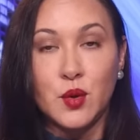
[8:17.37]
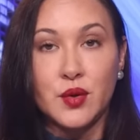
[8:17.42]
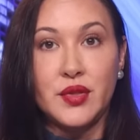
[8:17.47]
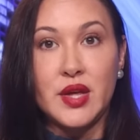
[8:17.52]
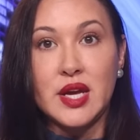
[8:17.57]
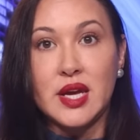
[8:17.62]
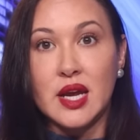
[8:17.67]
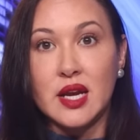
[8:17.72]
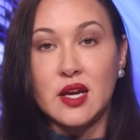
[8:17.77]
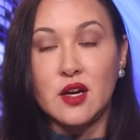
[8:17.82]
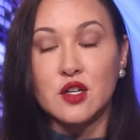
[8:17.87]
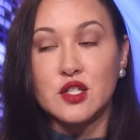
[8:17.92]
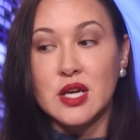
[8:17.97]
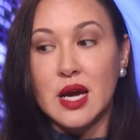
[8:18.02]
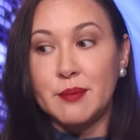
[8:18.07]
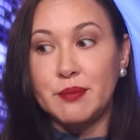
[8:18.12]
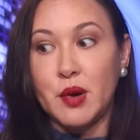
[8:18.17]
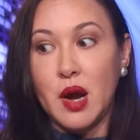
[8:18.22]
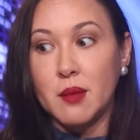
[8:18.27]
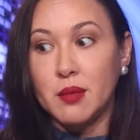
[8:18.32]
Would they get here in
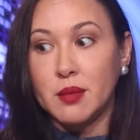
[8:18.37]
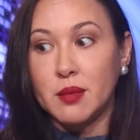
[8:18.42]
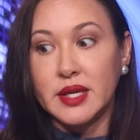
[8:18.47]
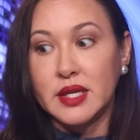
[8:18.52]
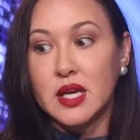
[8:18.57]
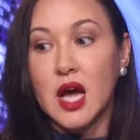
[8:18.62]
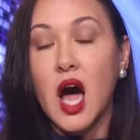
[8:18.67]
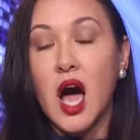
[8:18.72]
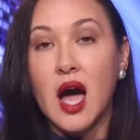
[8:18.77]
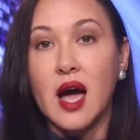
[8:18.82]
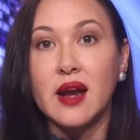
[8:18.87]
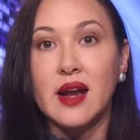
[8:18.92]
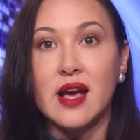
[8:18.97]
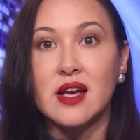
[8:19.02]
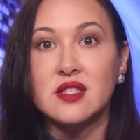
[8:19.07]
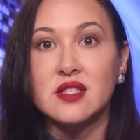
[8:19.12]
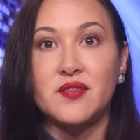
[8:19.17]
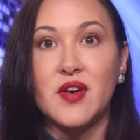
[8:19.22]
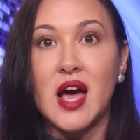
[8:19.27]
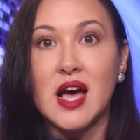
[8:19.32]
time? Probably not as